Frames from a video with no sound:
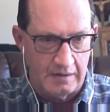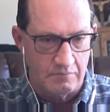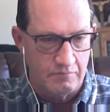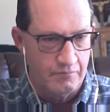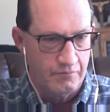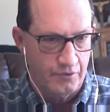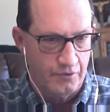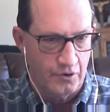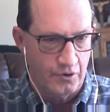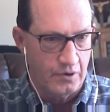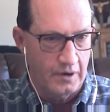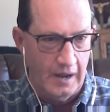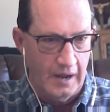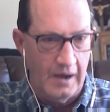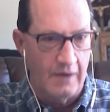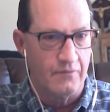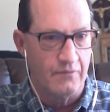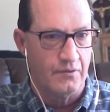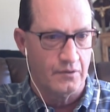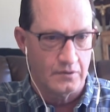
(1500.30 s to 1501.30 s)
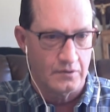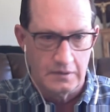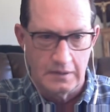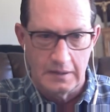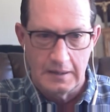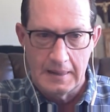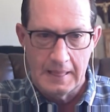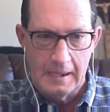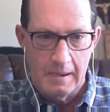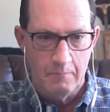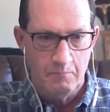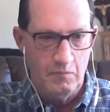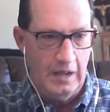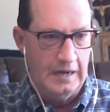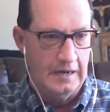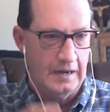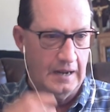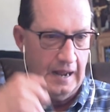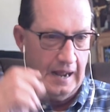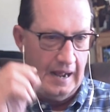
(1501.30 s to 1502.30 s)
dad forever,
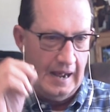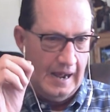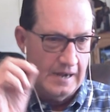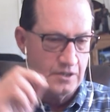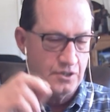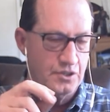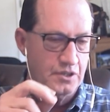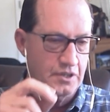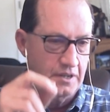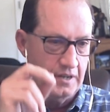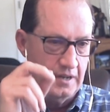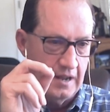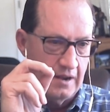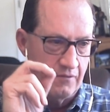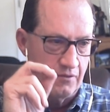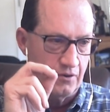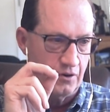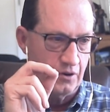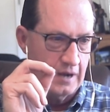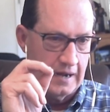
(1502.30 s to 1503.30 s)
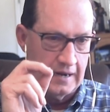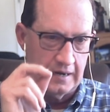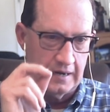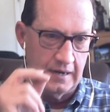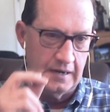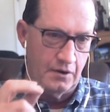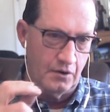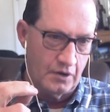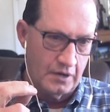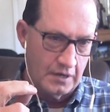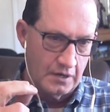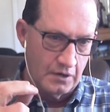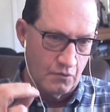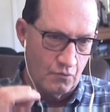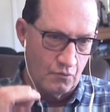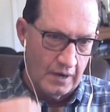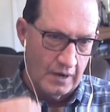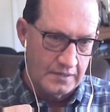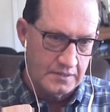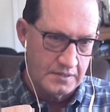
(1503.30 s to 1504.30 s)
and it actually never got any
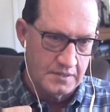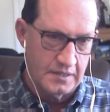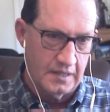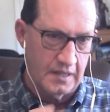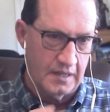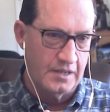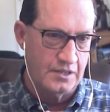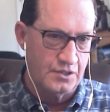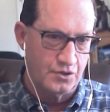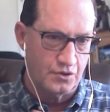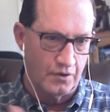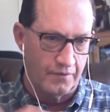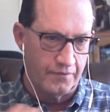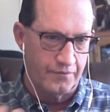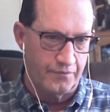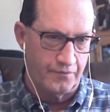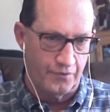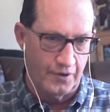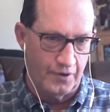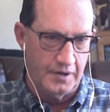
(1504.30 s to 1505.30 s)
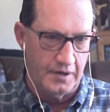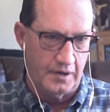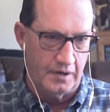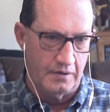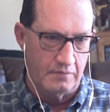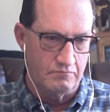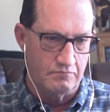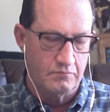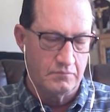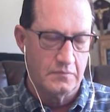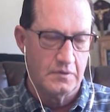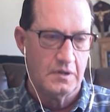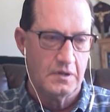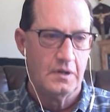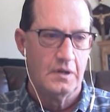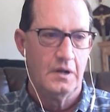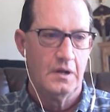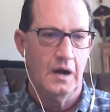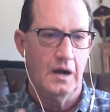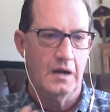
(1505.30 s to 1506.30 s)
kind of reconciliation or freedom
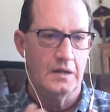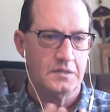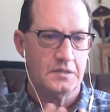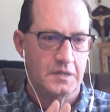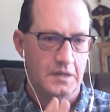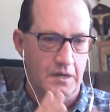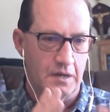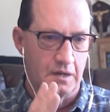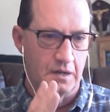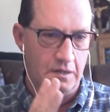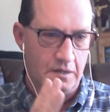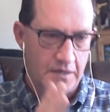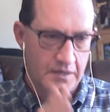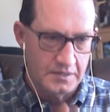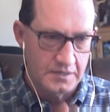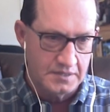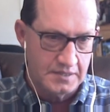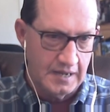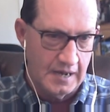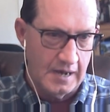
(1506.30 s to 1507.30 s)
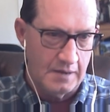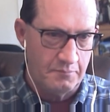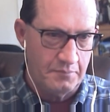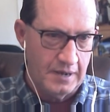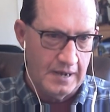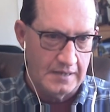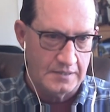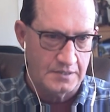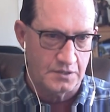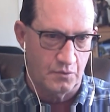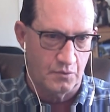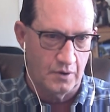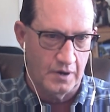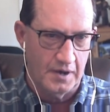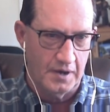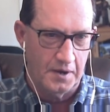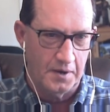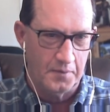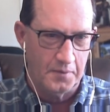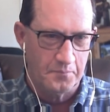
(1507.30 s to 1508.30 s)
until his dad passed
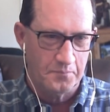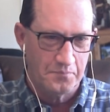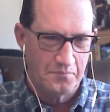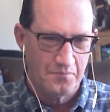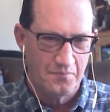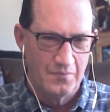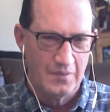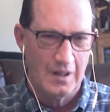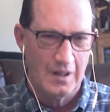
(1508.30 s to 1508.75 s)
away.